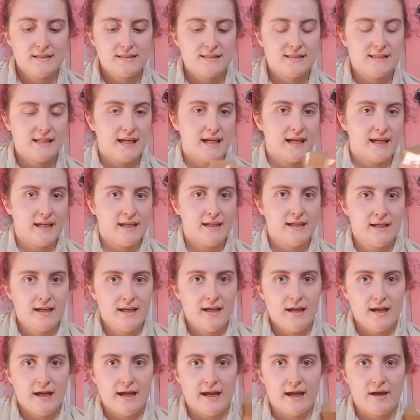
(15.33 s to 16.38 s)
Today
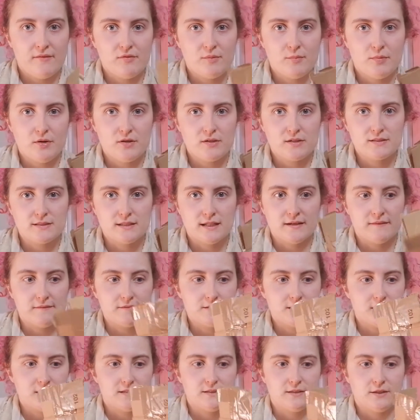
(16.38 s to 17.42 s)
I have a box. I have
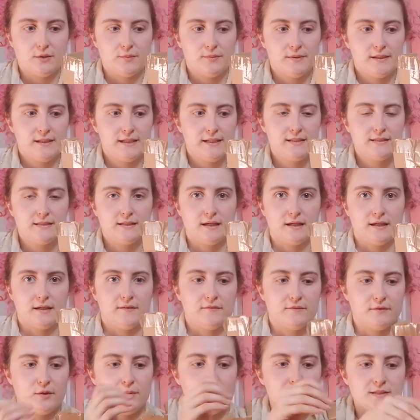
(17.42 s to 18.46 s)
started opening it. I
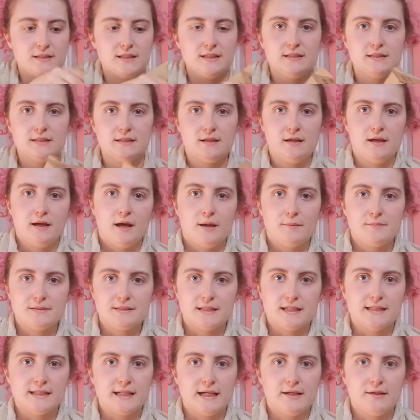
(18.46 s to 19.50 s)
have opened it
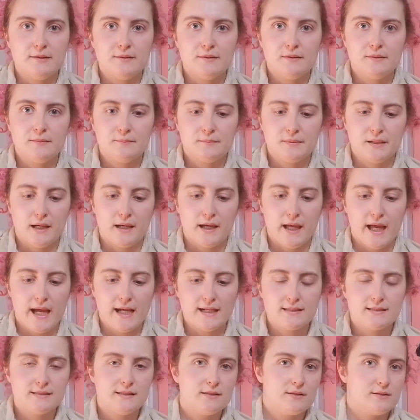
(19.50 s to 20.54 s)
upside down by
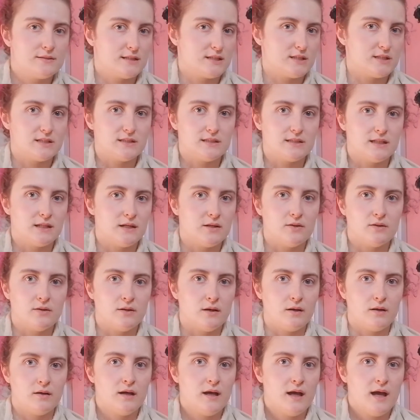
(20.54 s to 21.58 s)
accident because I just did not
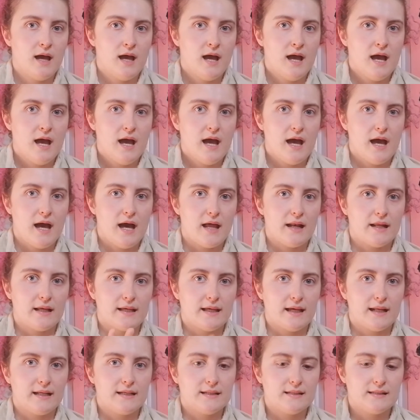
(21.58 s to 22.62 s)
know how to
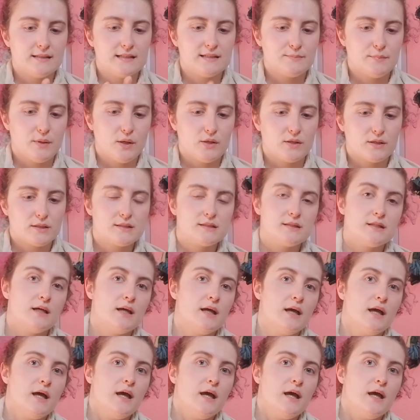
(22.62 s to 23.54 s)
get into this box.